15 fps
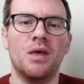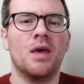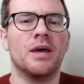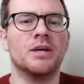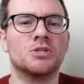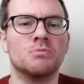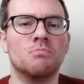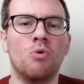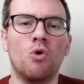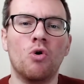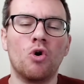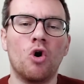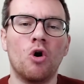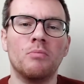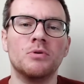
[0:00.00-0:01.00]
it's more
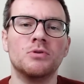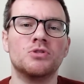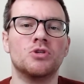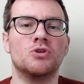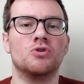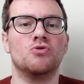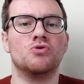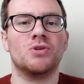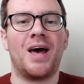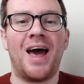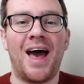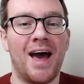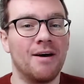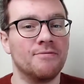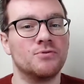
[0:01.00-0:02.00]
common to use
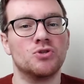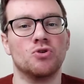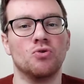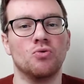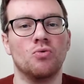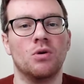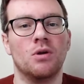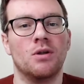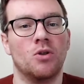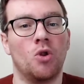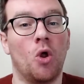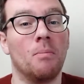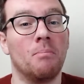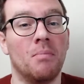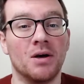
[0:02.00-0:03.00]
have to,
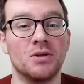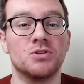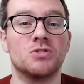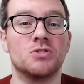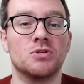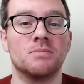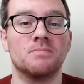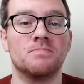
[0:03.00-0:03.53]
not must.